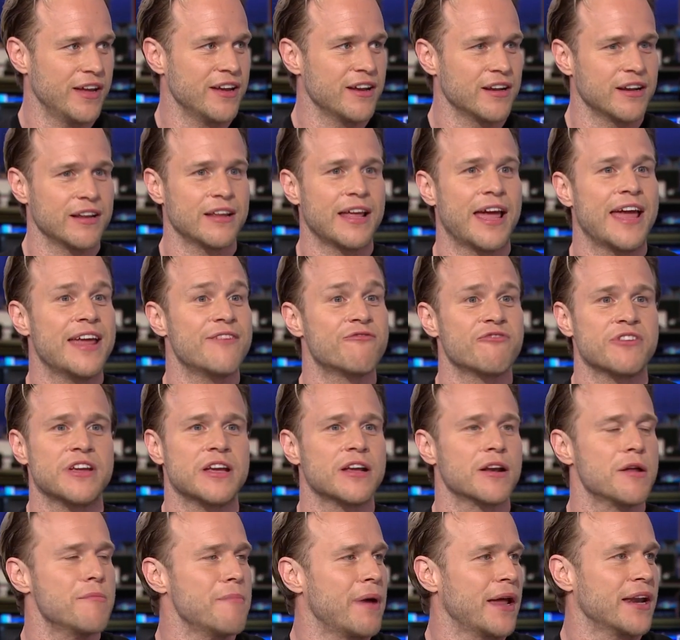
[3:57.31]
Every
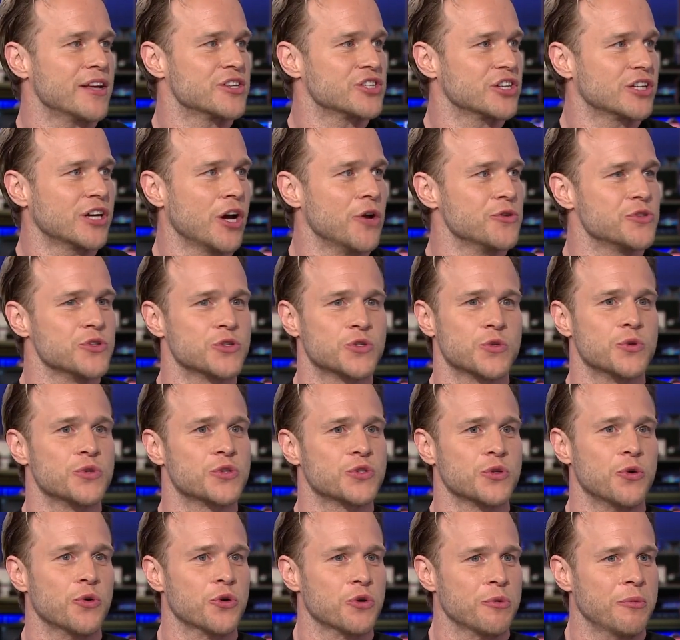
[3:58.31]
England manager goes into a
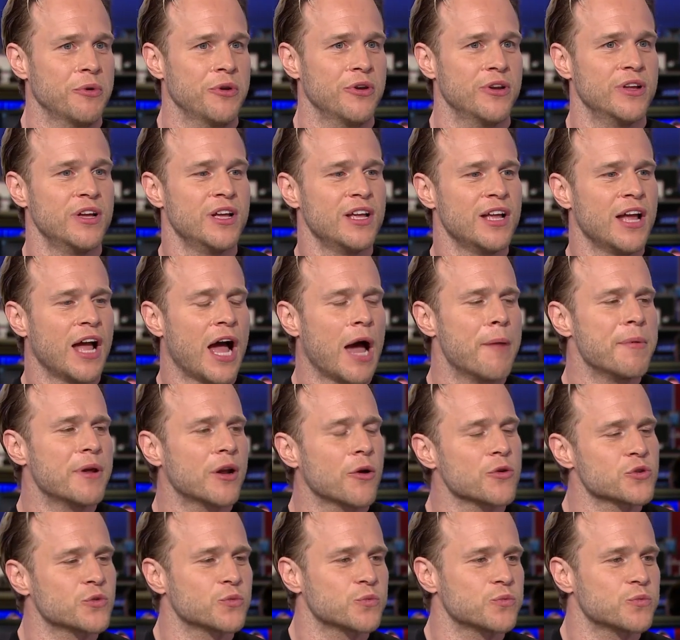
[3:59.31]
tournament. I mean, I was